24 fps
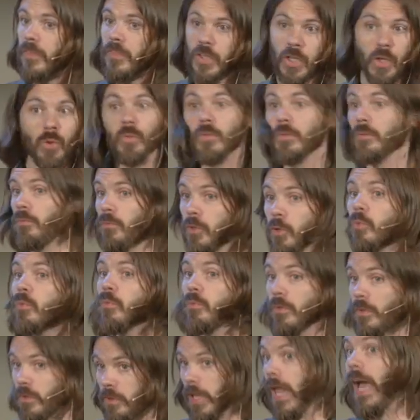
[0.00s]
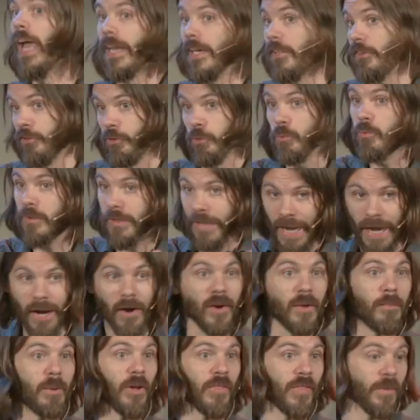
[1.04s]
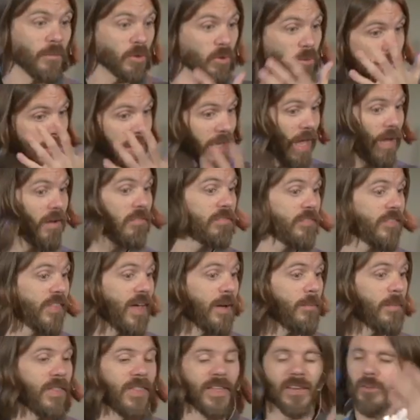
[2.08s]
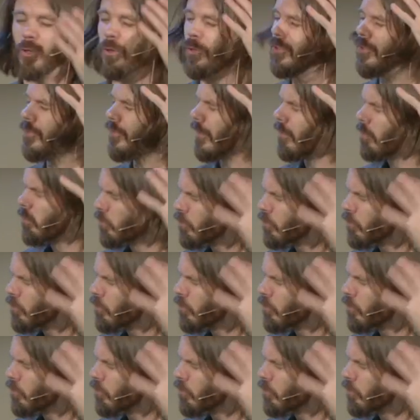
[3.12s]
that you liked, you cared about them, you loved them, and they told you some